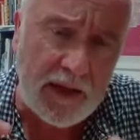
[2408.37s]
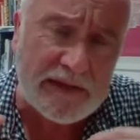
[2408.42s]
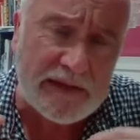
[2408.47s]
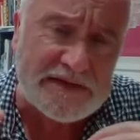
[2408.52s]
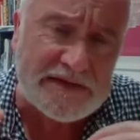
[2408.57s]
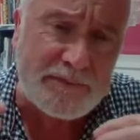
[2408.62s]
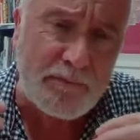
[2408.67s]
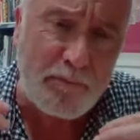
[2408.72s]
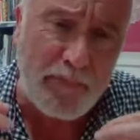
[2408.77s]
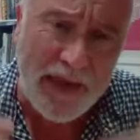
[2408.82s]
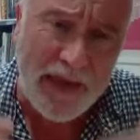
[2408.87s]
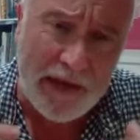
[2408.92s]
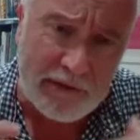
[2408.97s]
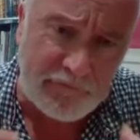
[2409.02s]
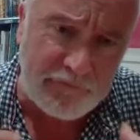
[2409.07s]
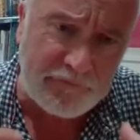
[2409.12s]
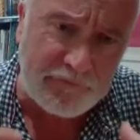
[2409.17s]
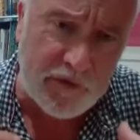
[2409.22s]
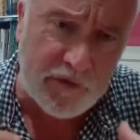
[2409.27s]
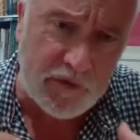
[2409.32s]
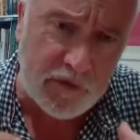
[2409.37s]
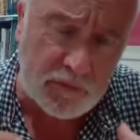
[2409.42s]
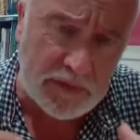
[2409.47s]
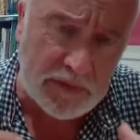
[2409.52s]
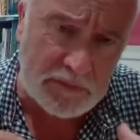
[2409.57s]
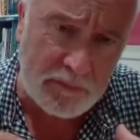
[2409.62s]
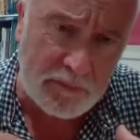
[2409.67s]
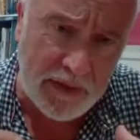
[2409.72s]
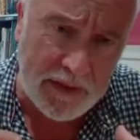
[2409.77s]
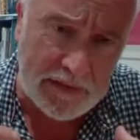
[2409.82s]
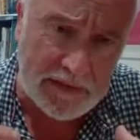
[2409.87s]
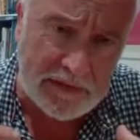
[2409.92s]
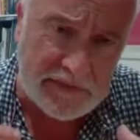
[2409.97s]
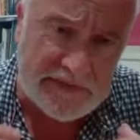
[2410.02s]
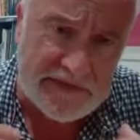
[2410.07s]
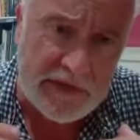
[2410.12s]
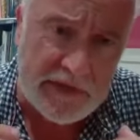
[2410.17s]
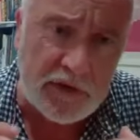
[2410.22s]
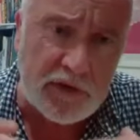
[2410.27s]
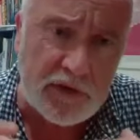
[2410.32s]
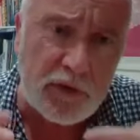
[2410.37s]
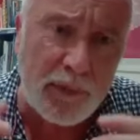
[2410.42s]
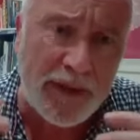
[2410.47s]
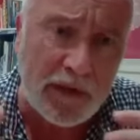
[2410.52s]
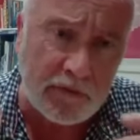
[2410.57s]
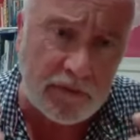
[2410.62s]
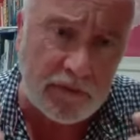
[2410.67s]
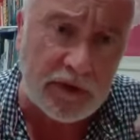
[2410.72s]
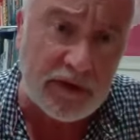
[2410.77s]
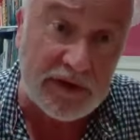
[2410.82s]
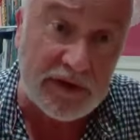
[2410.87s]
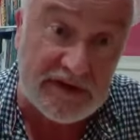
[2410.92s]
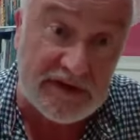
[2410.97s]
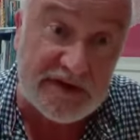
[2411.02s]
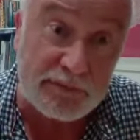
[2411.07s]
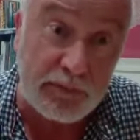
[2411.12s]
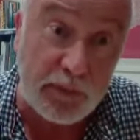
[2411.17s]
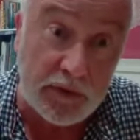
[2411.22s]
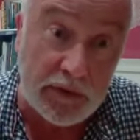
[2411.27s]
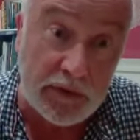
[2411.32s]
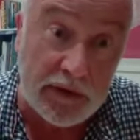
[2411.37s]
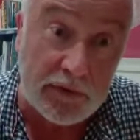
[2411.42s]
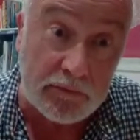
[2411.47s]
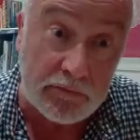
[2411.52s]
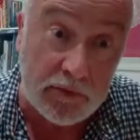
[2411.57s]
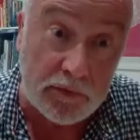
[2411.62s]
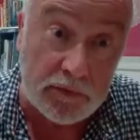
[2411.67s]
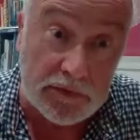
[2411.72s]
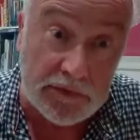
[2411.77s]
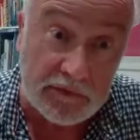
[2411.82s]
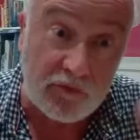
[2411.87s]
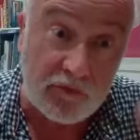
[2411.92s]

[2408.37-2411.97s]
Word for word: It's bad for human beings to be under a despotic rule.